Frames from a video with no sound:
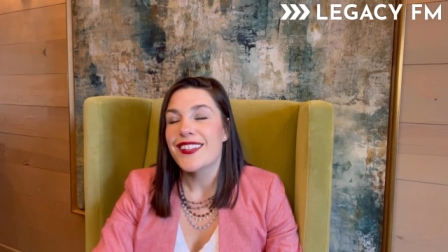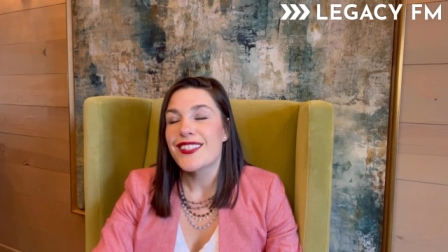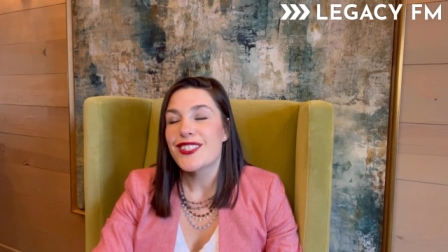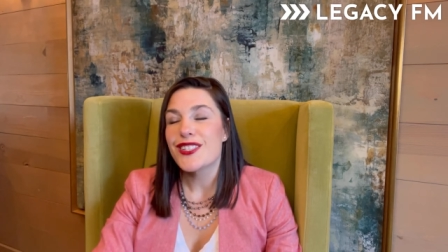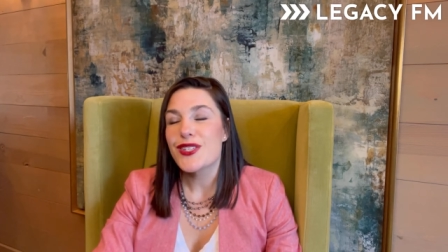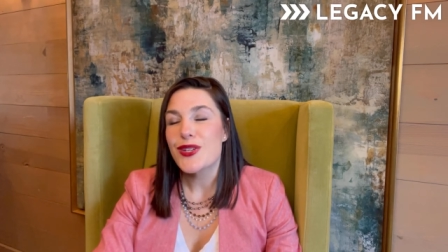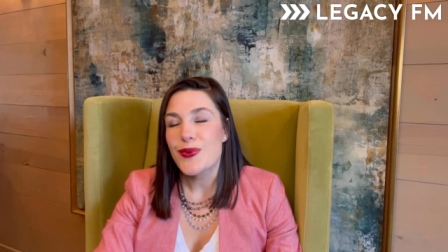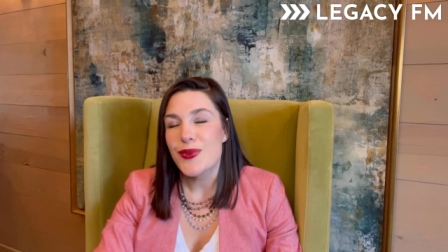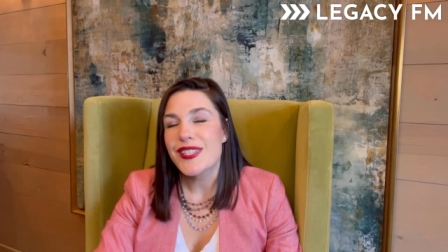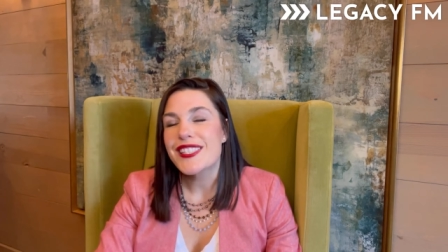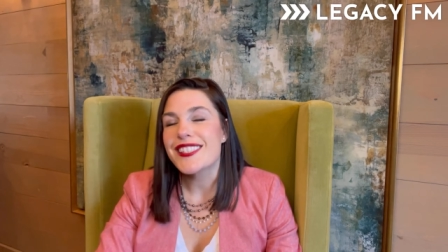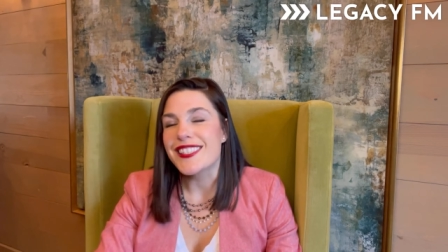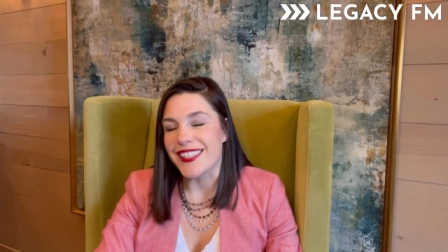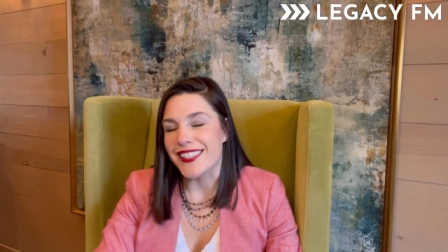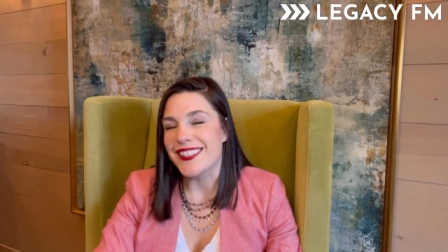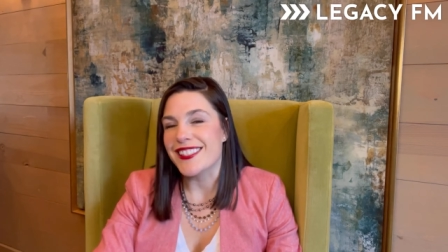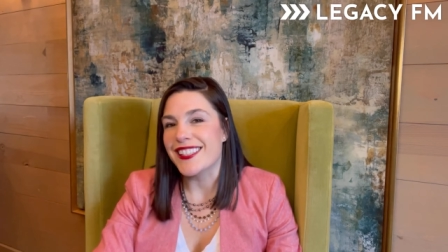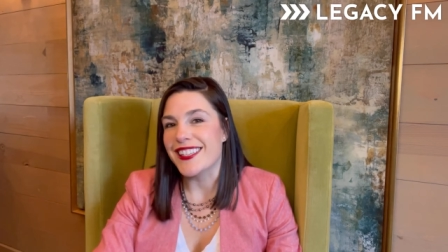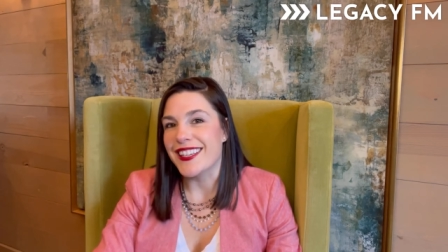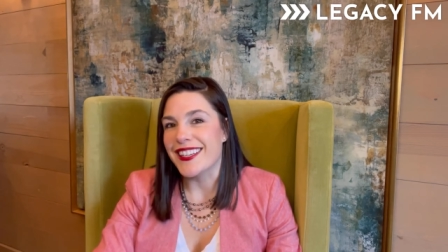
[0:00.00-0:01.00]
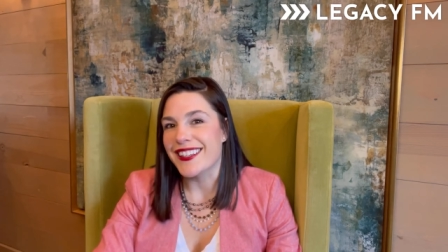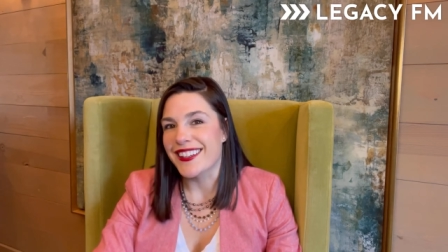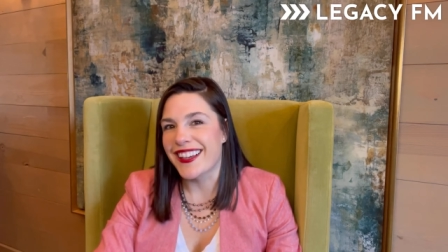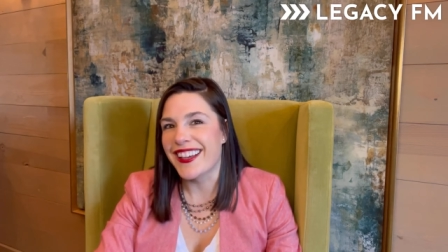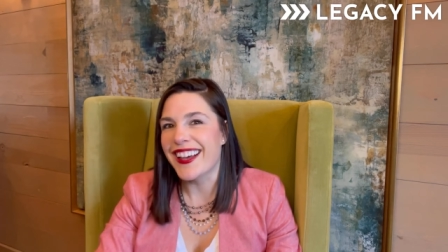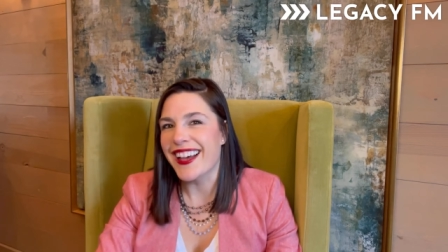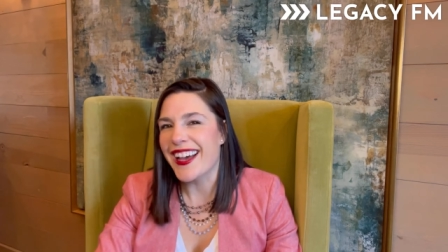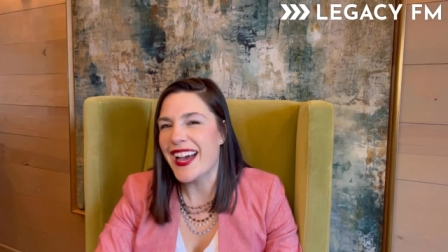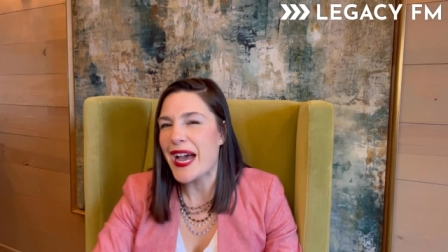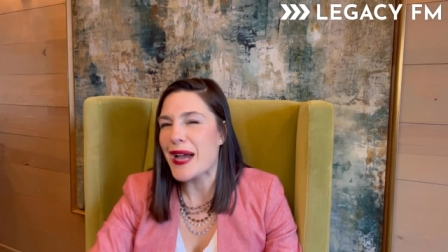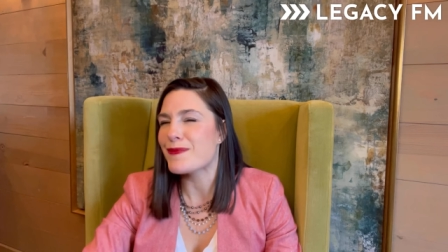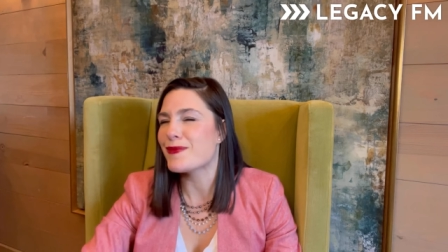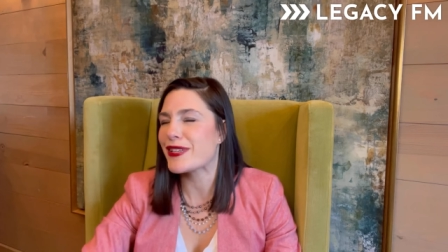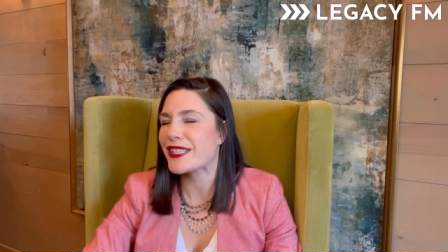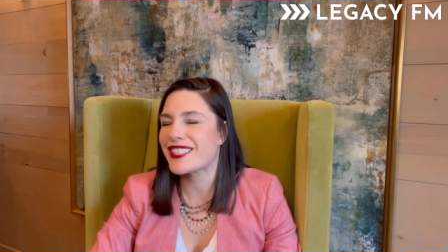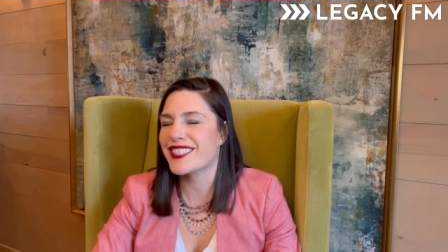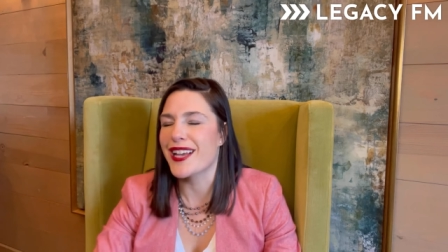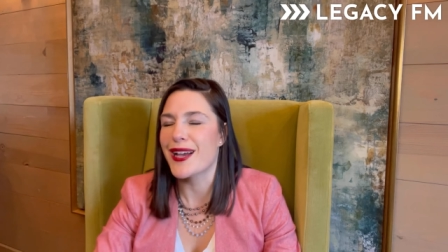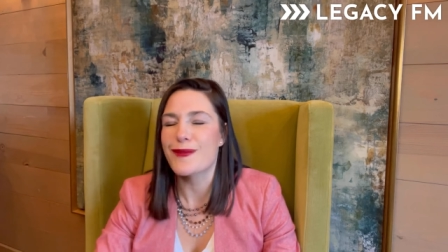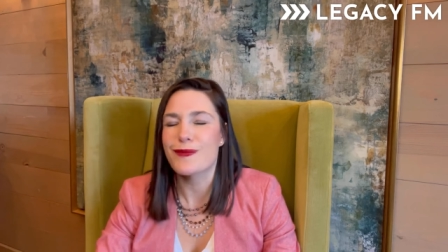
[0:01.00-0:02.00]
to a sixty. I'm just,
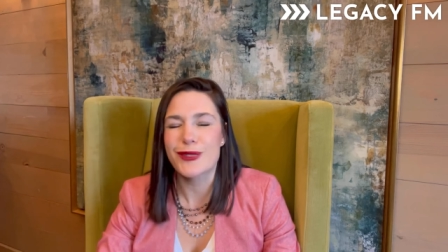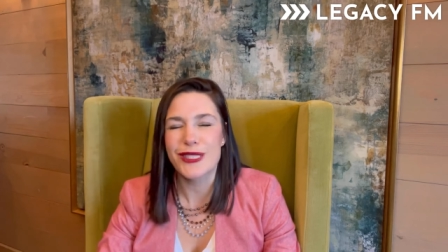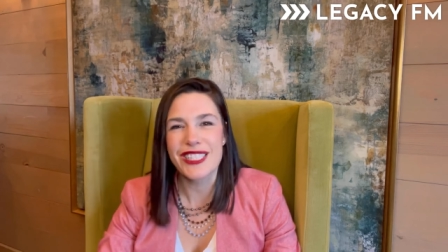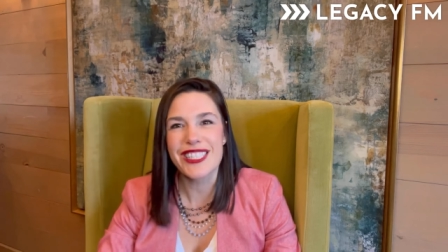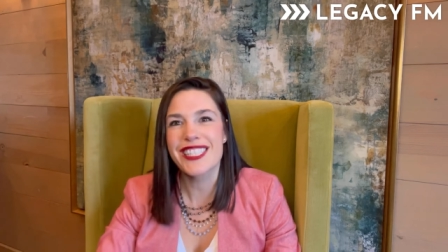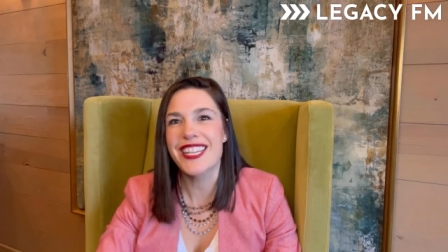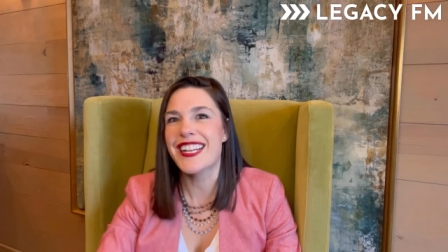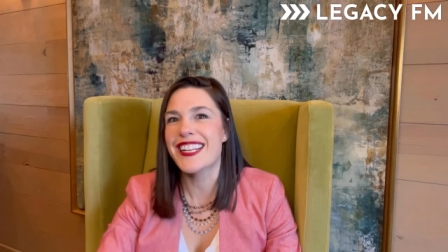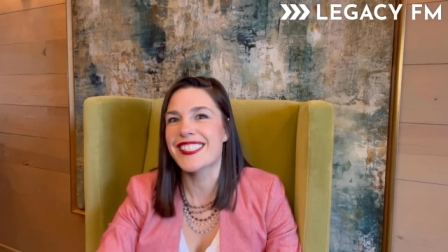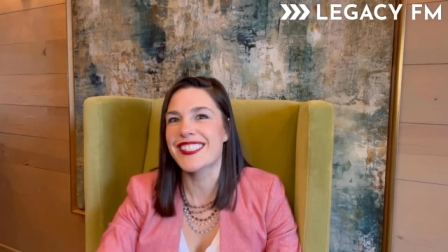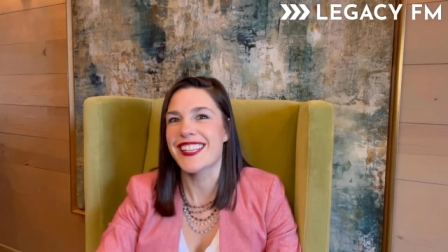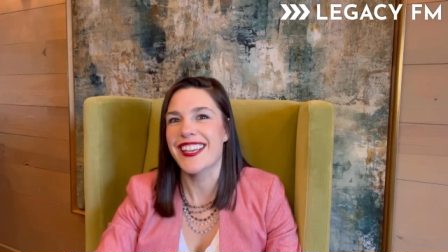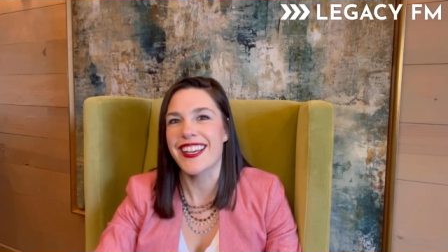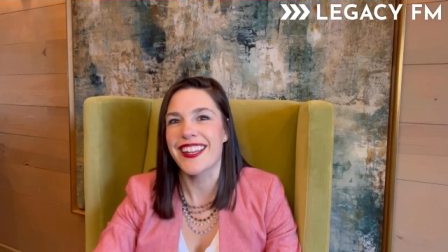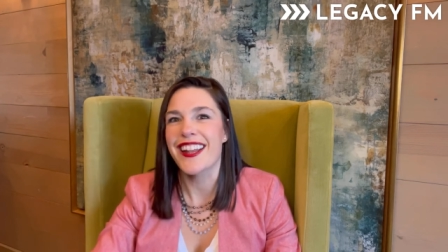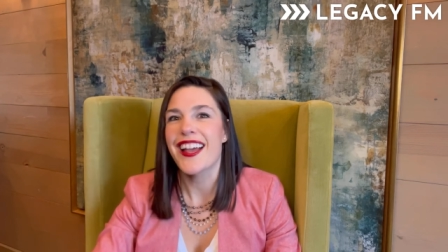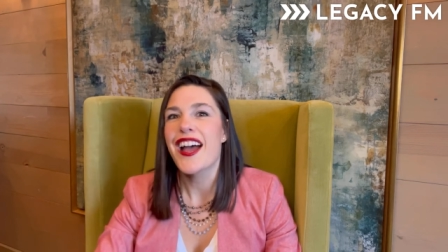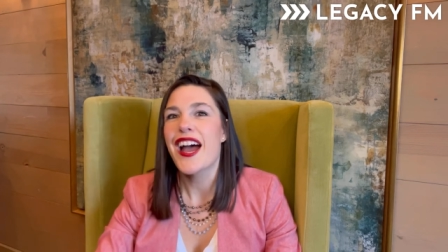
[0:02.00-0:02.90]
I'm just gonna say it.